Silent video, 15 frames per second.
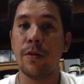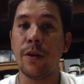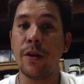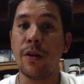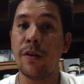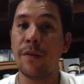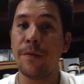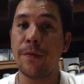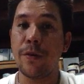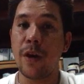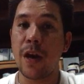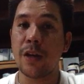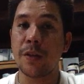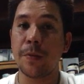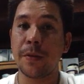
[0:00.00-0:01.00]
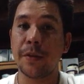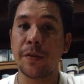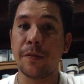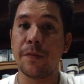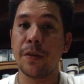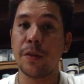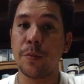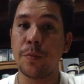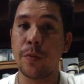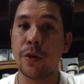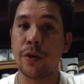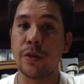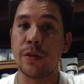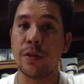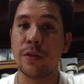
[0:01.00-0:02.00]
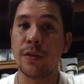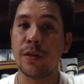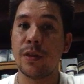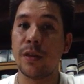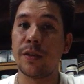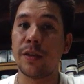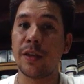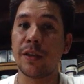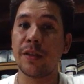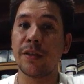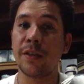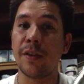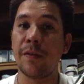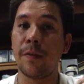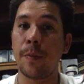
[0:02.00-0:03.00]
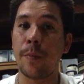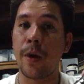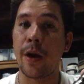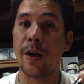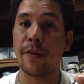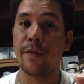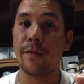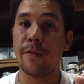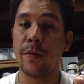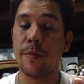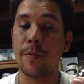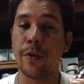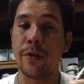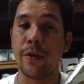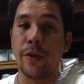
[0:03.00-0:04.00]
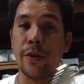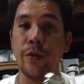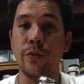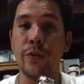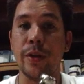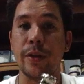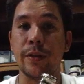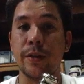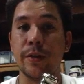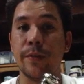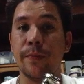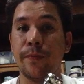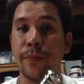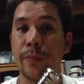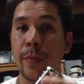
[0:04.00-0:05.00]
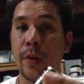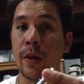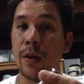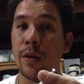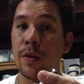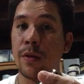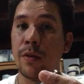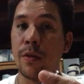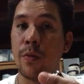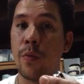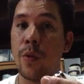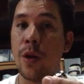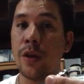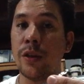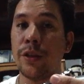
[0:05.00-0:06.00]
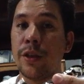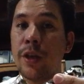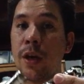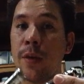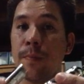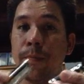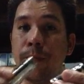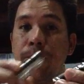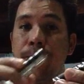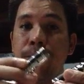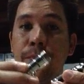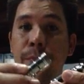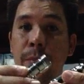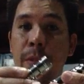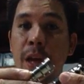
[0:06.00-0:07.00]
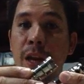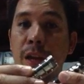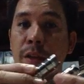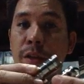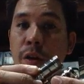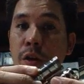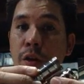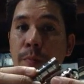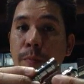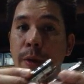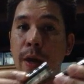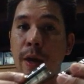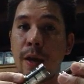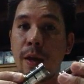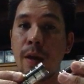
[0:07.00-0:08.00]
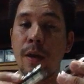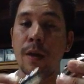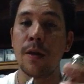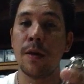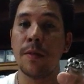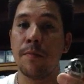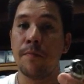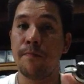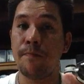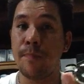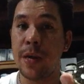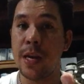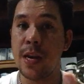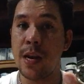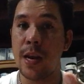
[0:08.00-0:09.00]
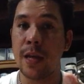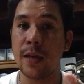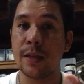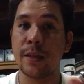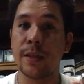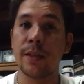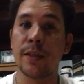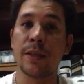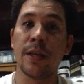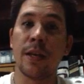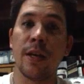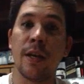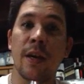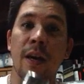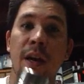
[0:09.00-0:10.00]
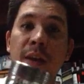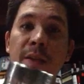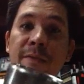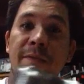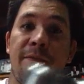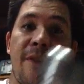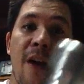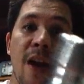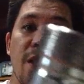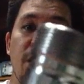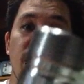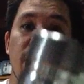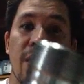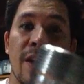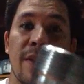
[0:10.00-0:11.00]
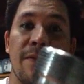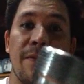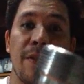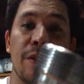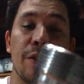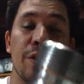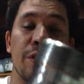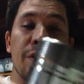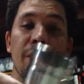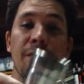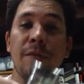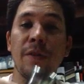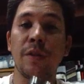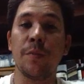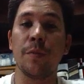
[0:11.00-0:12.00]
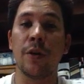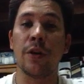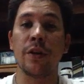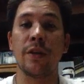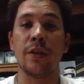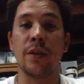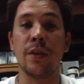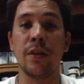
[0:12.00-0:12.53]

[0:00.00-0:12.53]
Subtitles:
There are a few aspects of this mod that sets itself apart from other units. The one-jump, telescopic, pinless, and fine thread features of this mod